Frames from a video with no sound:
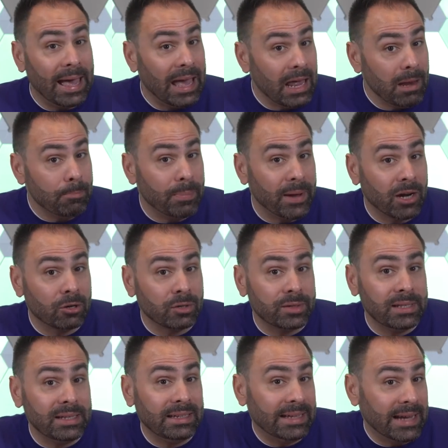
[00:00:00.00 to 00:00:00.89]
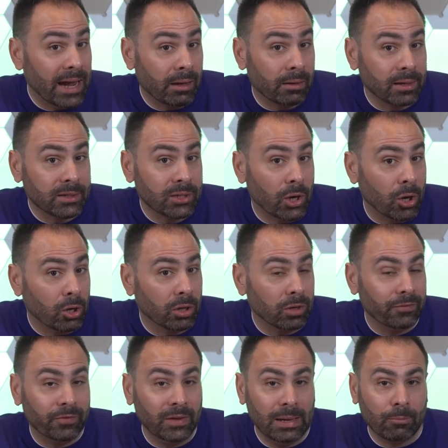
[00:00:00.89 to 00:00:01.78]
and bears the Galax Hall
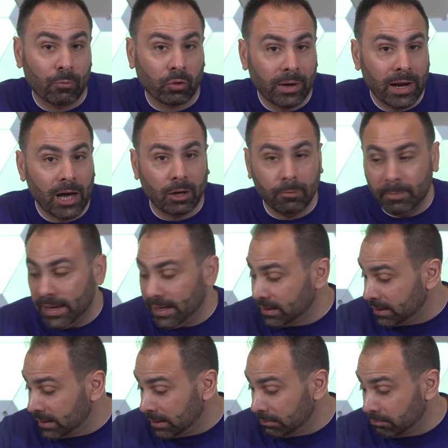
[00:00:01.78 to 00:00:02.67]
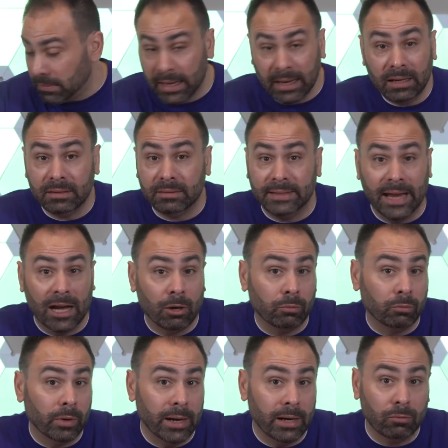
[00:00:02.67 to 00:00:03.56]
of Fame crown makes it a
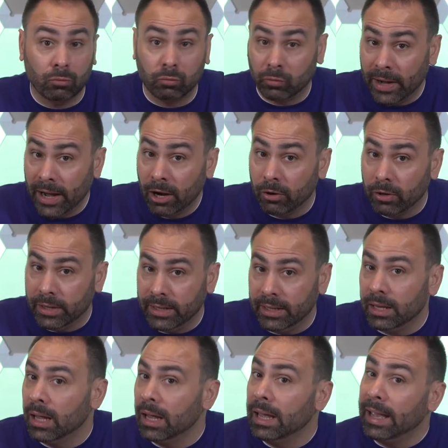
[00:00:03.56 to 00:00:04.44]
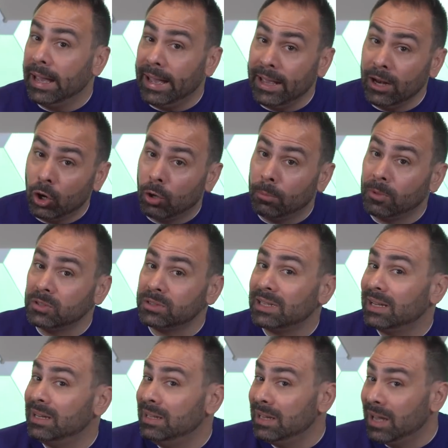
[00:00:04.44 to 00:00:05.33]
downright rarity and
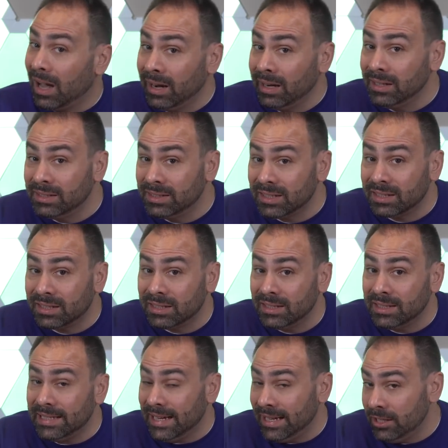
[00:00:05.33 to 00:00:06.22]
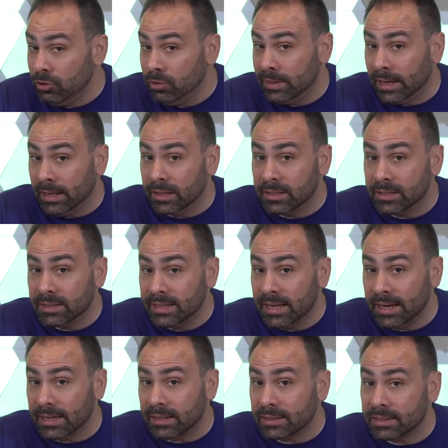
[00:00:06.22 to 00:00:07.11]
almost non-existent in the United
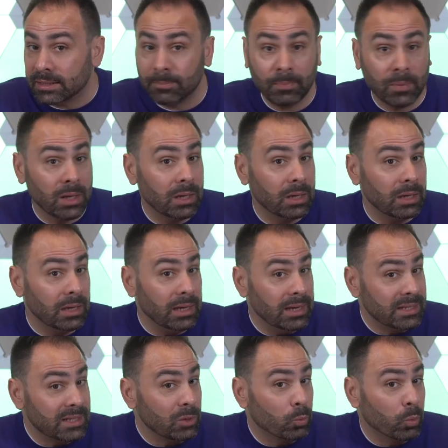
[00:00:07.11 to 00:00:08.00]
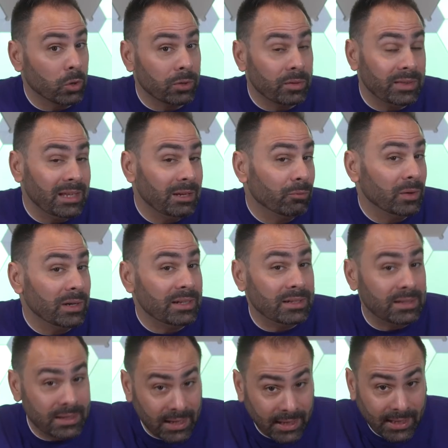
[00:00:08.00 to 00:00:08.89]
States. Is it worth the
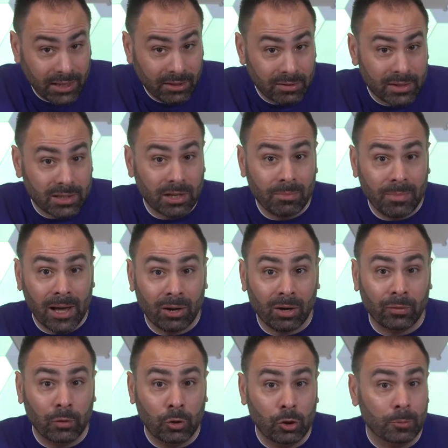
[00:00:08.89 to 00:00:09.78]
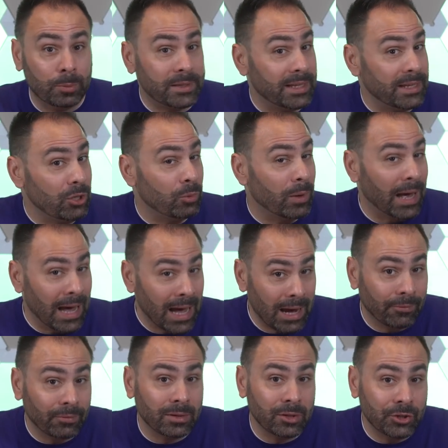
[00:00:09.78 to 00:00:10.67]
ridiculous amount of hoops that you
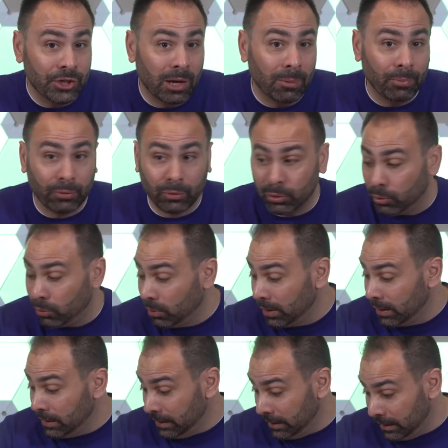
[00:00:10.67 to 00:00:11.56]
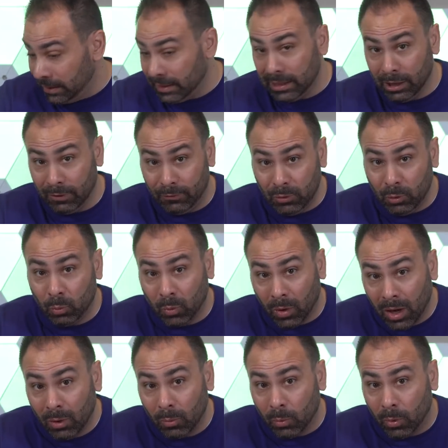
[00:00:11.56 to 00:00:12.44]
have to jump through if you
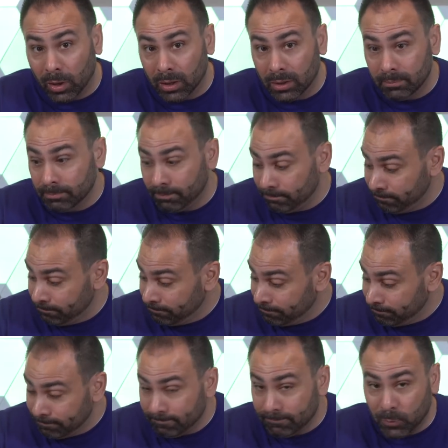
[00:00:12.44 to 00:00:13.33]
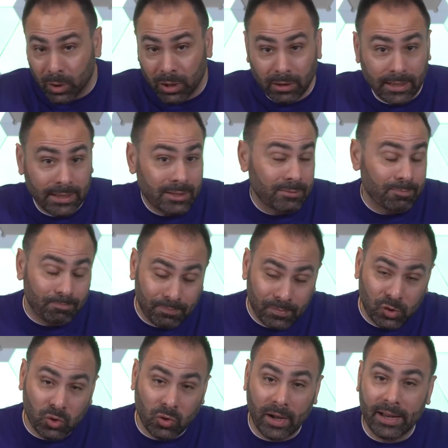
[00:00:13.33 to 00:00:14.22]
want one? Well, let's
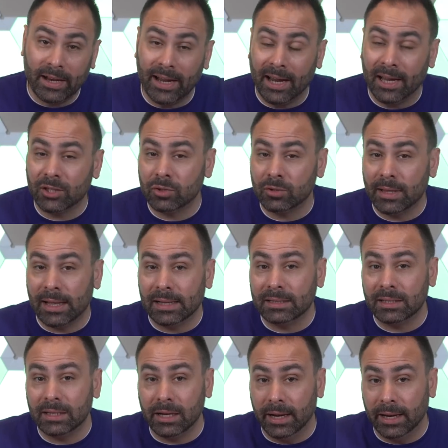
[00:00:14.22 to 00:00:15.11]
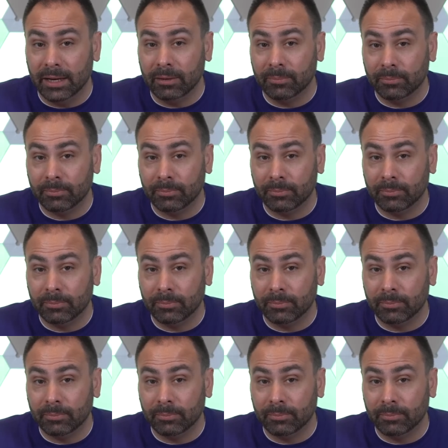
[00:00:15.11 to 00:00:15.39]
try to answer that today.